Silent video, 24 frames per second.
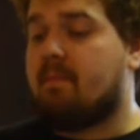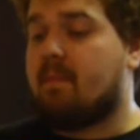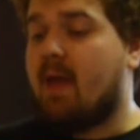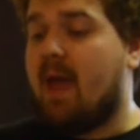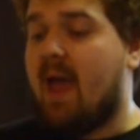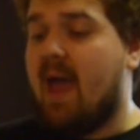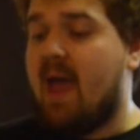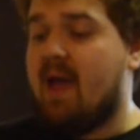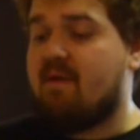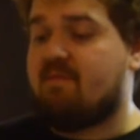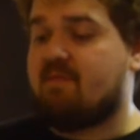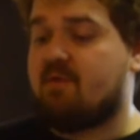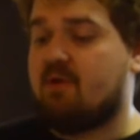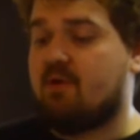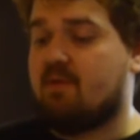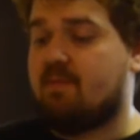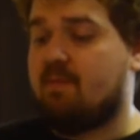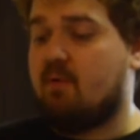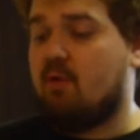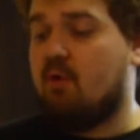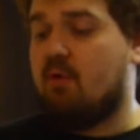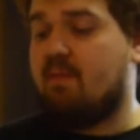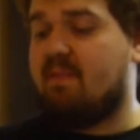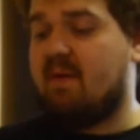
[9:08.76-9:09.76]
after
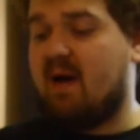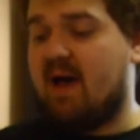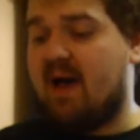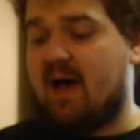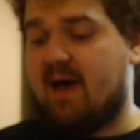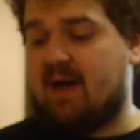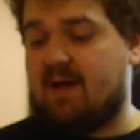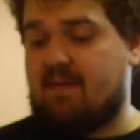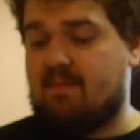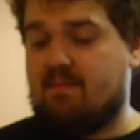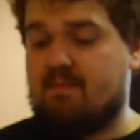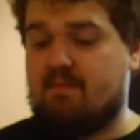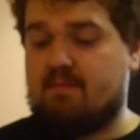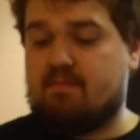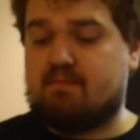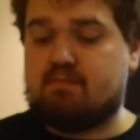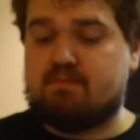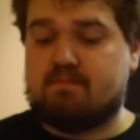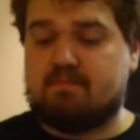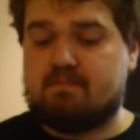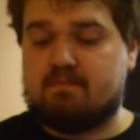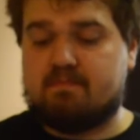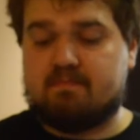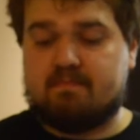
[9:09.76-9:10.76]
Pol Pot,
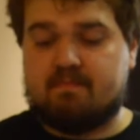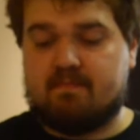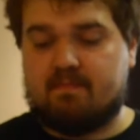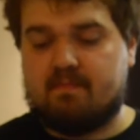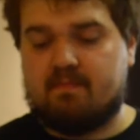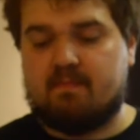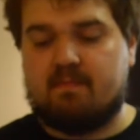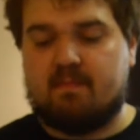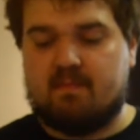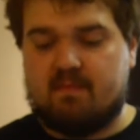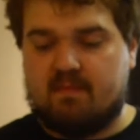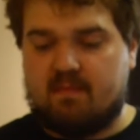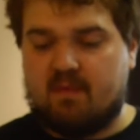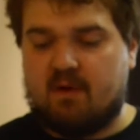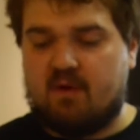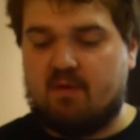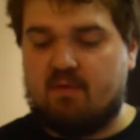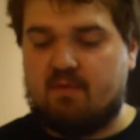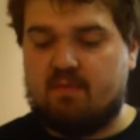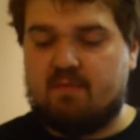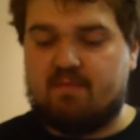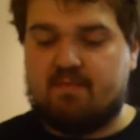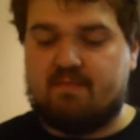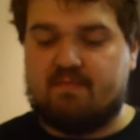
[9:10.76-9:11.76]

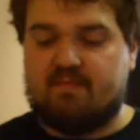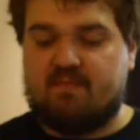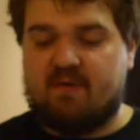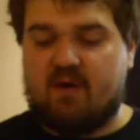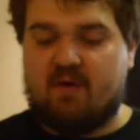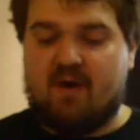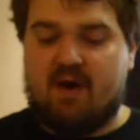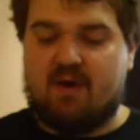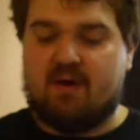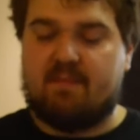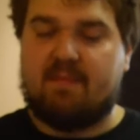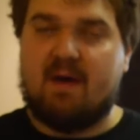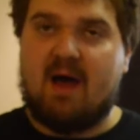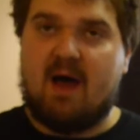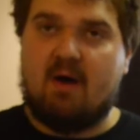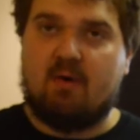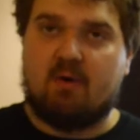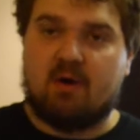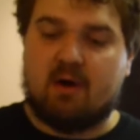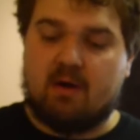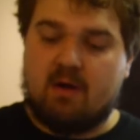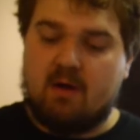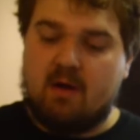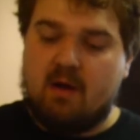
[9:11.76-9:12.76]
fell out of
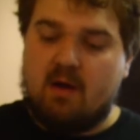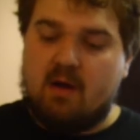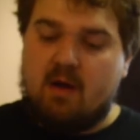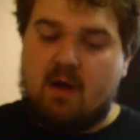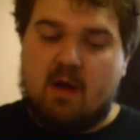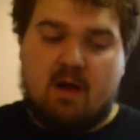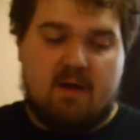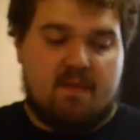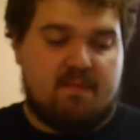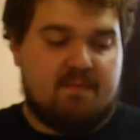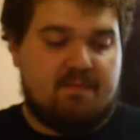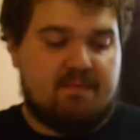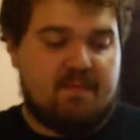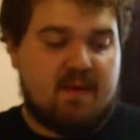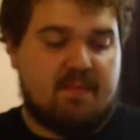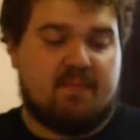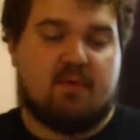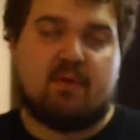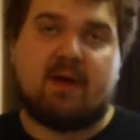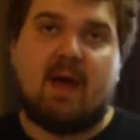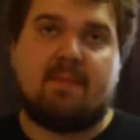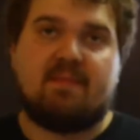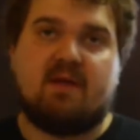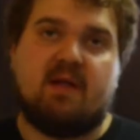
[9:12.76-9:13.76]
power,
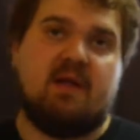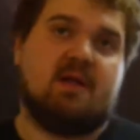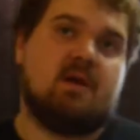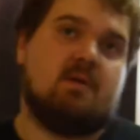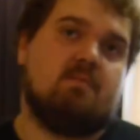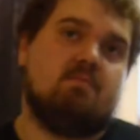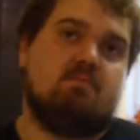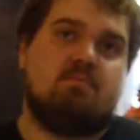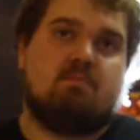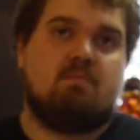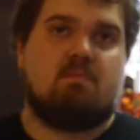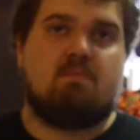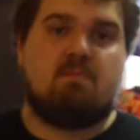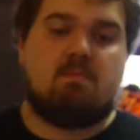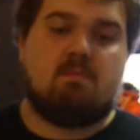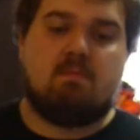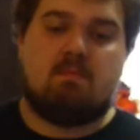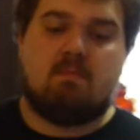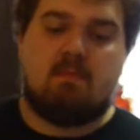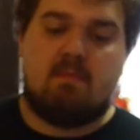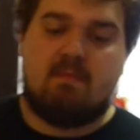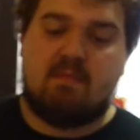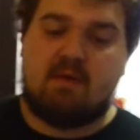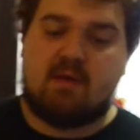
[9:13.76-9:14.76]
people kept eating them
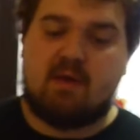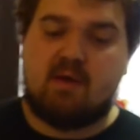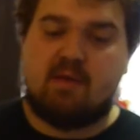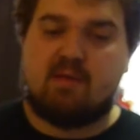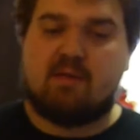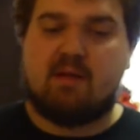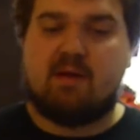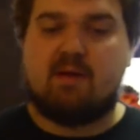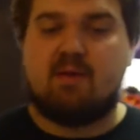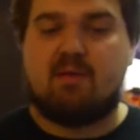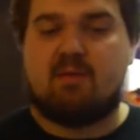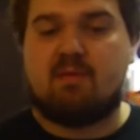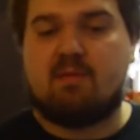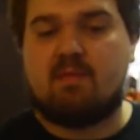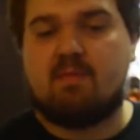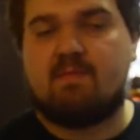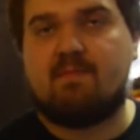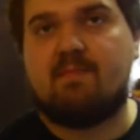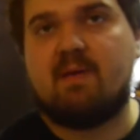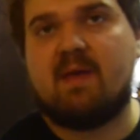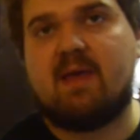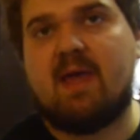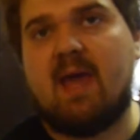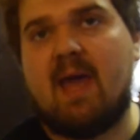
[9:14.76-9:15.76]
because they
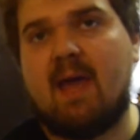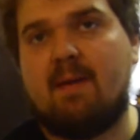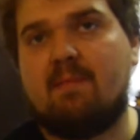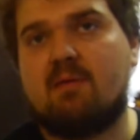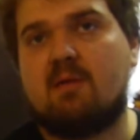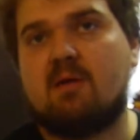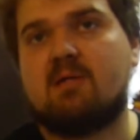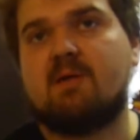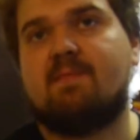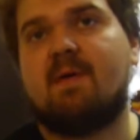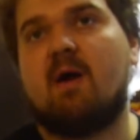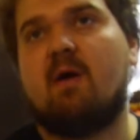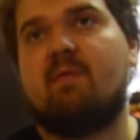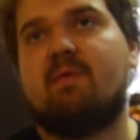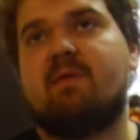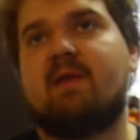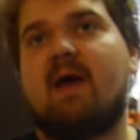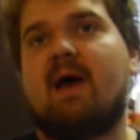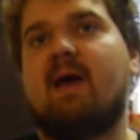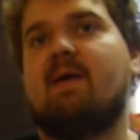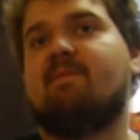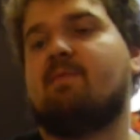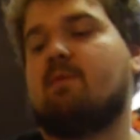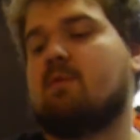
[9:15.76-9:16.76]
just became such a part of the
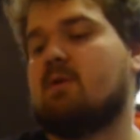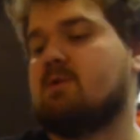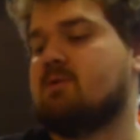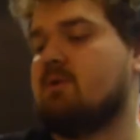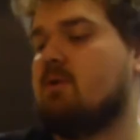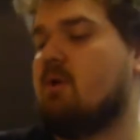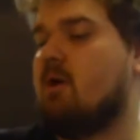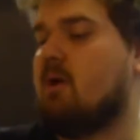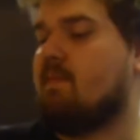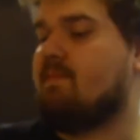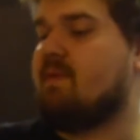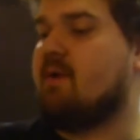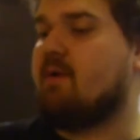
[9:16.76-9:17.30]
diet for such a long